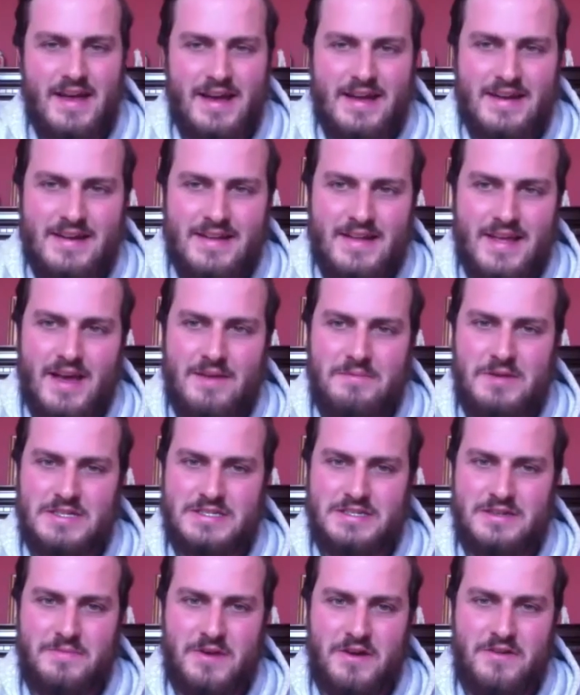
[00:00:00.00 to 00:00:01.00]
and how much are you
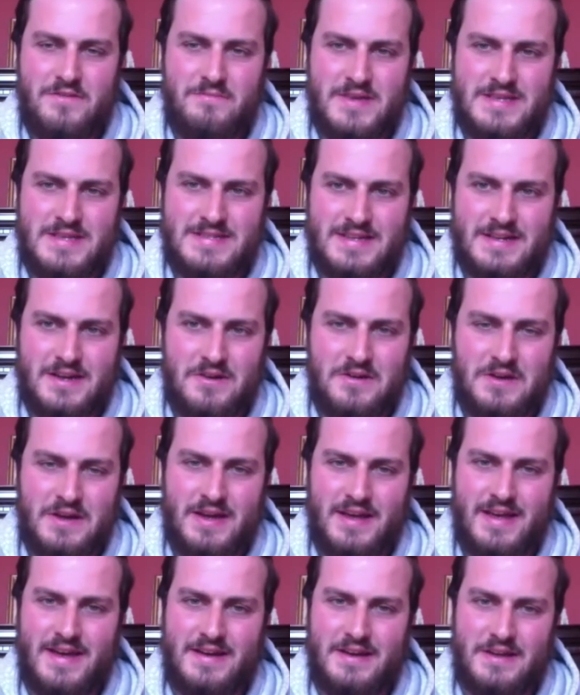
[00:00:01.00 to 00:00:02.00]
both missing hockey
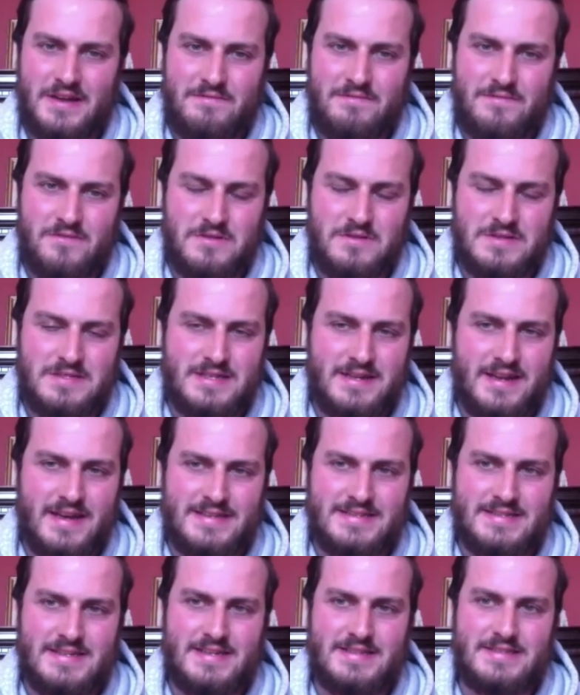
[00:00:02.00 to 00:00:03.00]
and looking forward to next
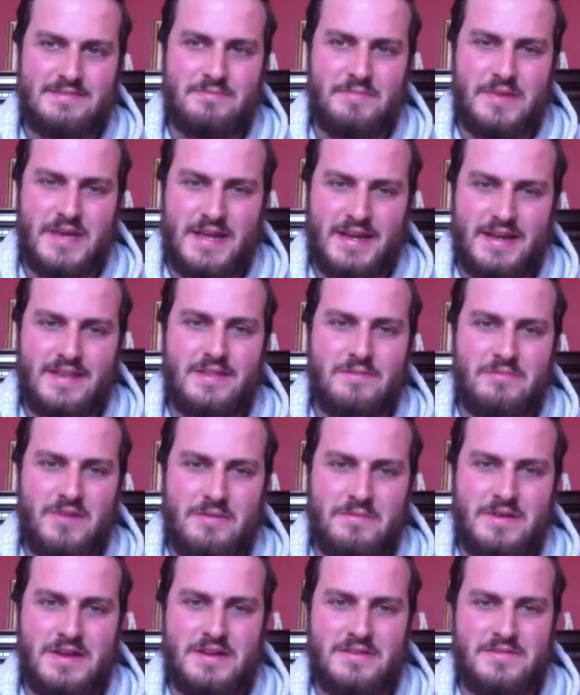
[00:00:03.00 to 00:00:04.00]
season being in the
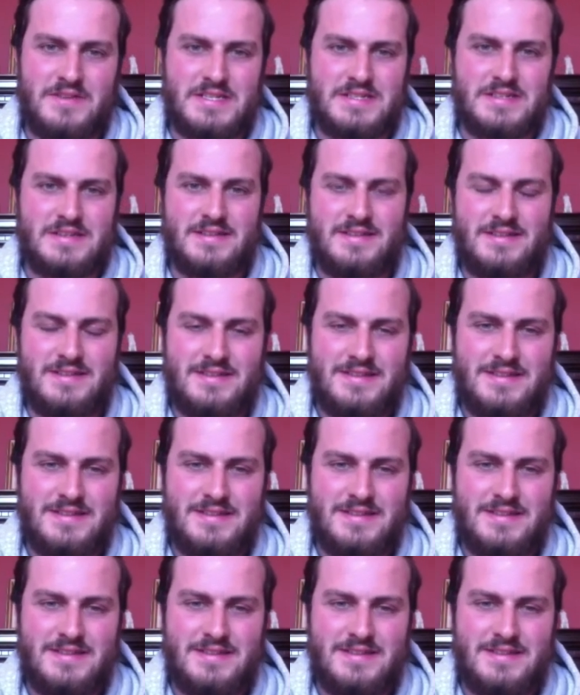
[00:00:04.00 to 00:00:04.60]
Premier Division?